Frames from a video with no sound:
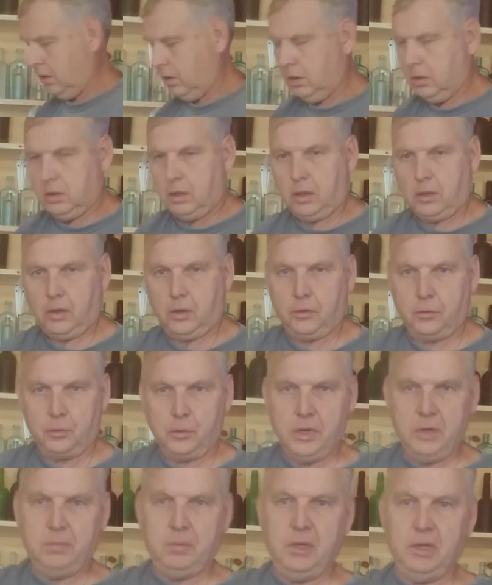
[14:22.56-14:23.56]
Another
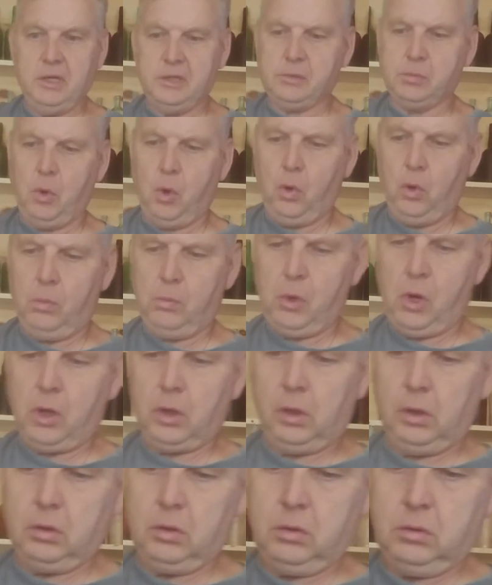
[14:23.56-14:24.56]
3-piece mold
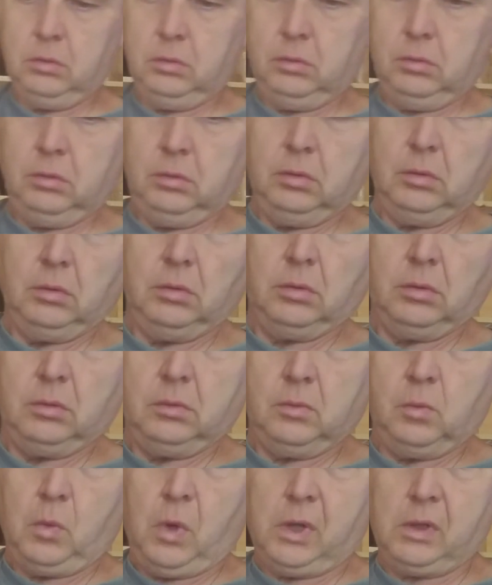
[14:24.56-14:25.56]
bottle.
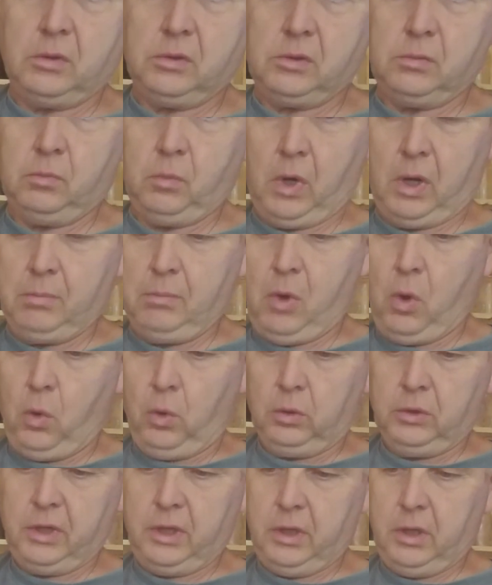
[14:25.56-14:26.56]
One mold
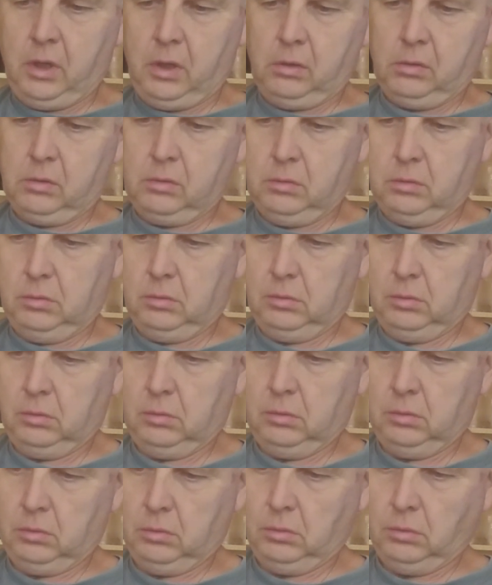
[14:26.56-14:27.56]
here.
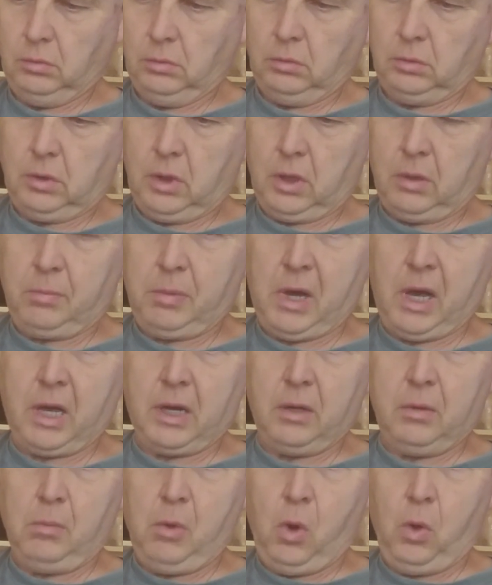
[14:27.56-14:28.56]
Another part of the
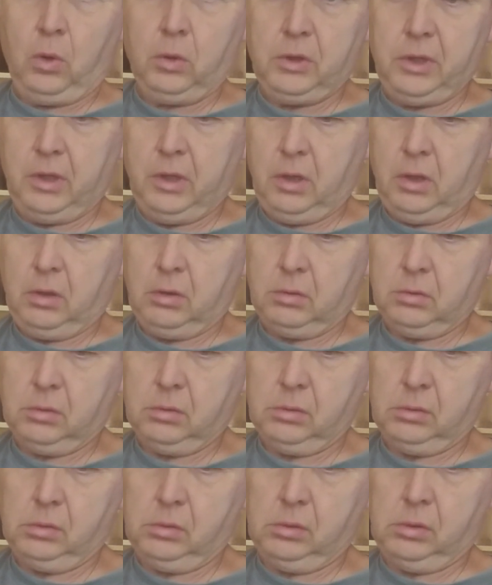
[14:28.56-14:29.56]
mold here.
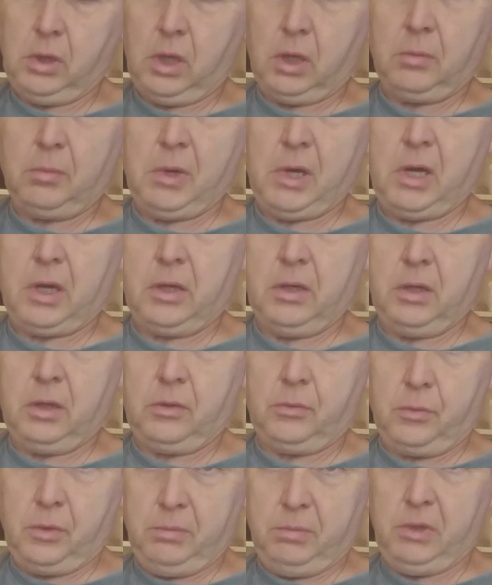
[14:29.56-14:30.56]
Another part here.
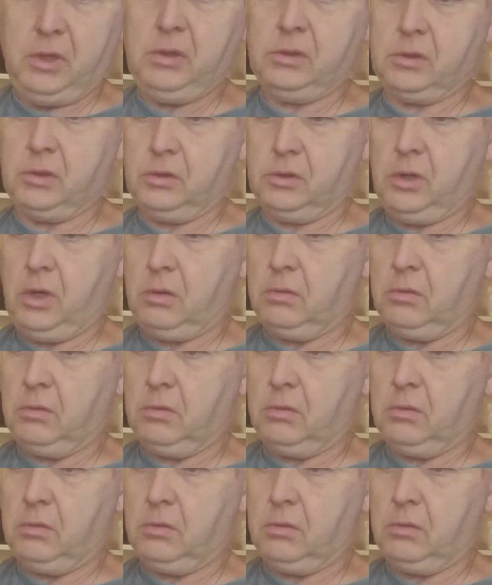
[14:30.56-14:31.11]
3 pieces, yeah.